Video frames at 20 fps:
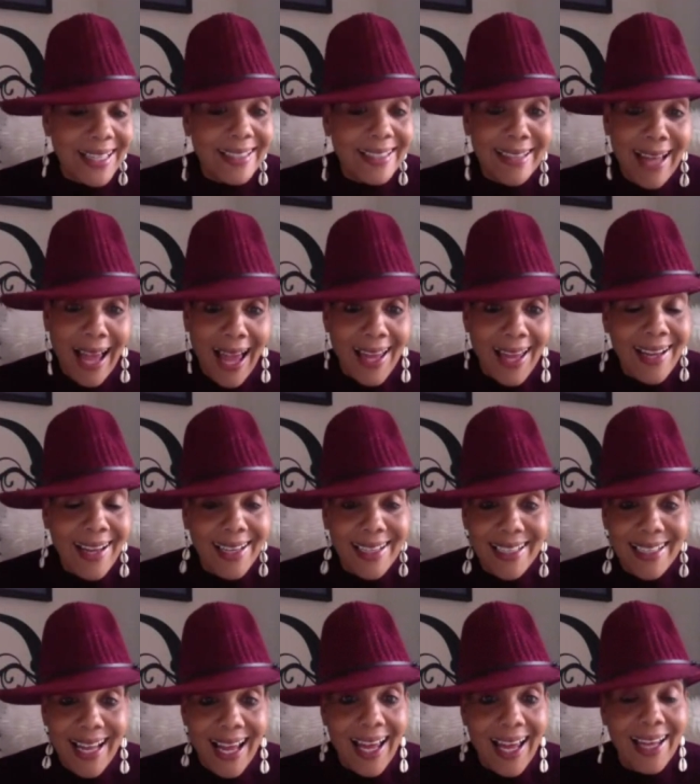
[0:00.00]

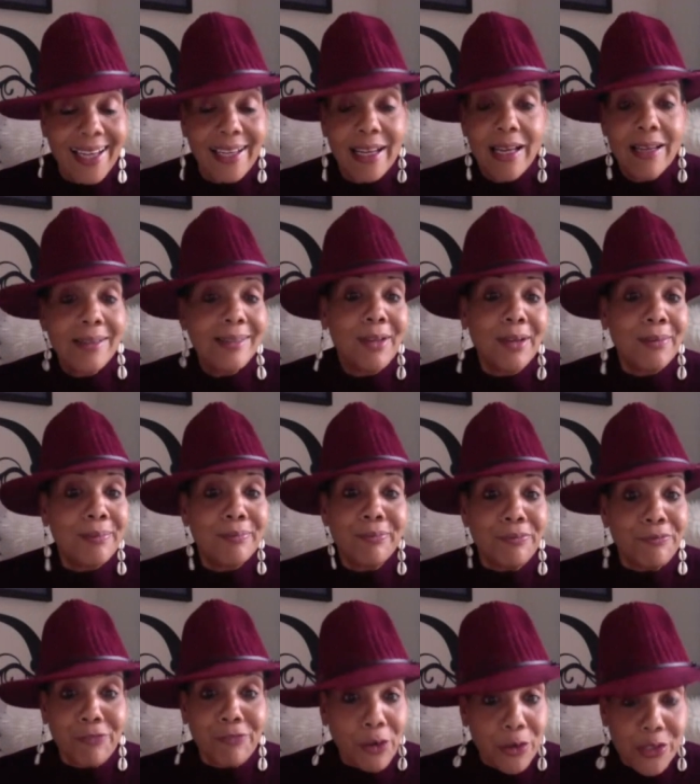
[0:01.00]
$9.99
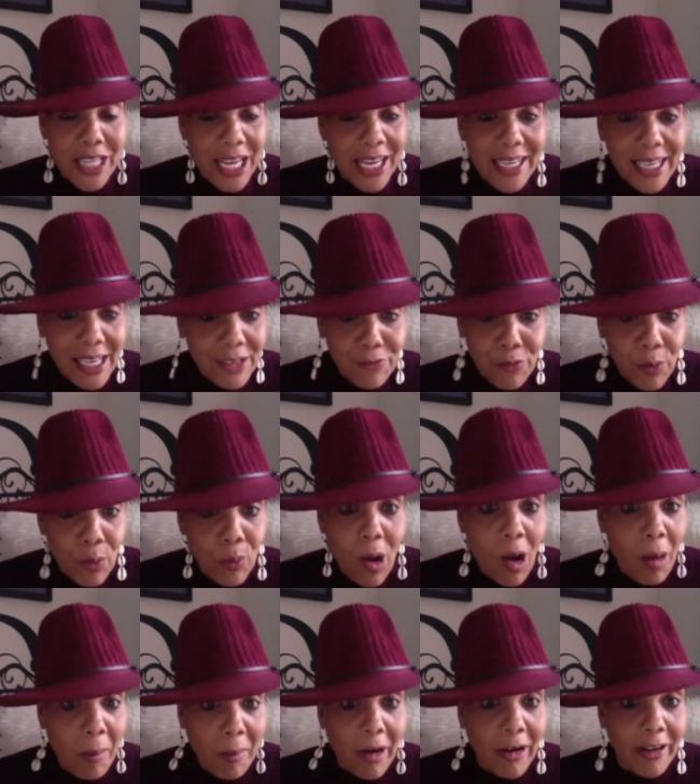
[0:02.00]
first aid kit from
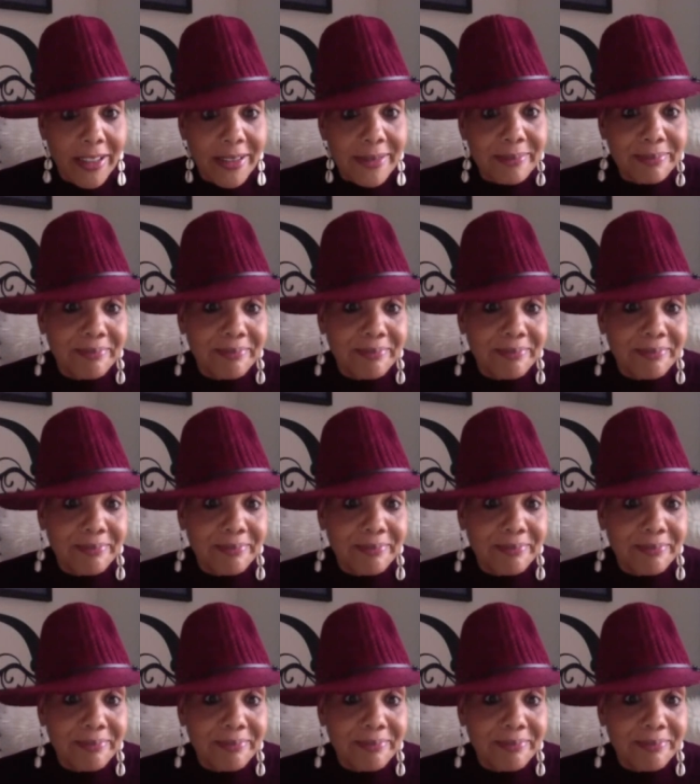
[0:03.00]
Walmart.